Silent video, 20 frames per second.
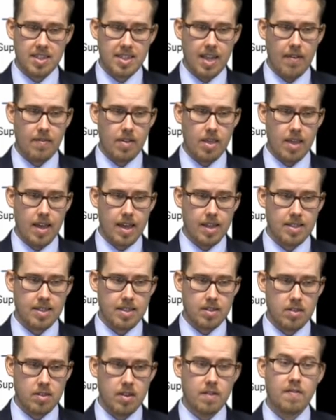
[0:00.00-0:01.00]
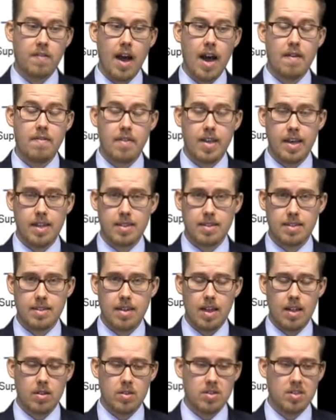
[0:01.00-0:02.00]
to $7,000 to
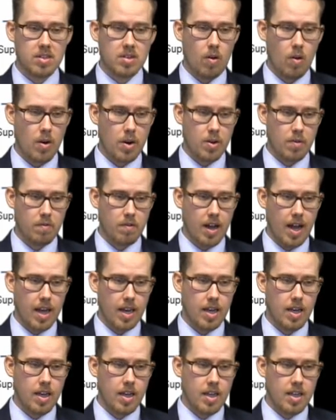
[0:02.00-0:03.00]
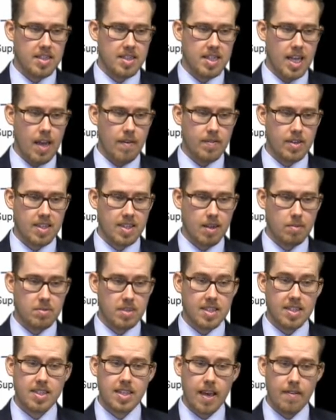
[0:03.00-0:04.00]
$5,000, sorry, you've got savings up
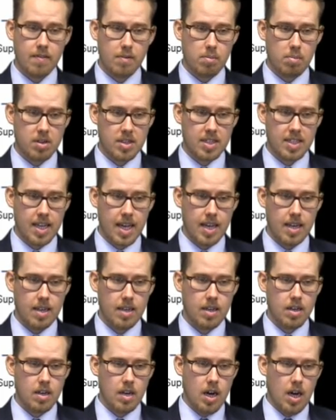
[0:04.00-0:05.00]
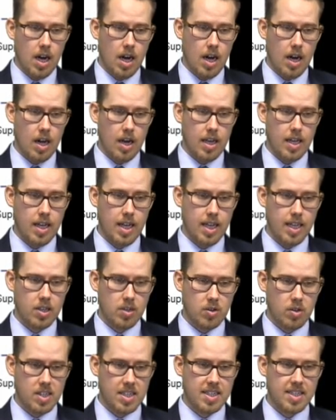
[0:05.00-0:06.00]
to 7%,
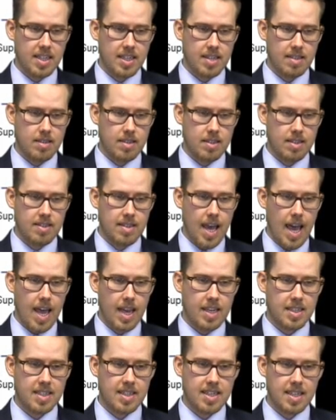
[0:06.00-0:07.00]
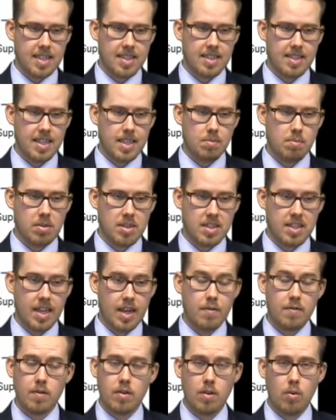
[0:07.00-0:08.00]
increasing to 10 and
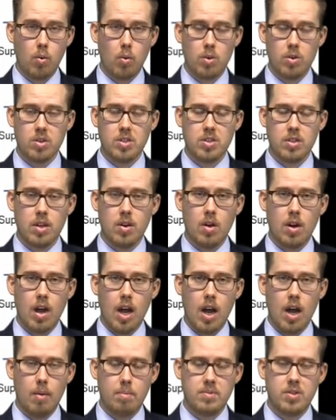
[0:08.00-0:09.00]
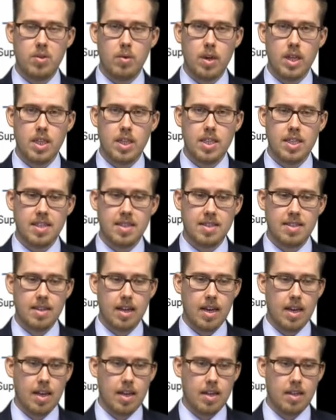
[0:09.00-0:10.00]
16% for orders up to at least
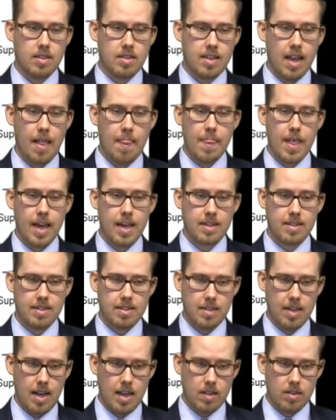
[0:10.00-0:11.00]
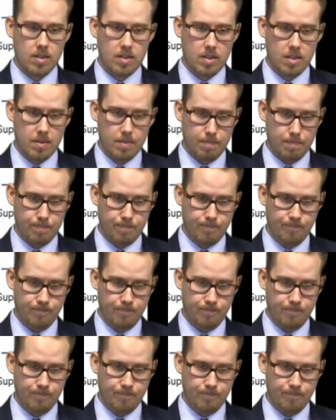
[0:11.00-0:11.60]
$10,000.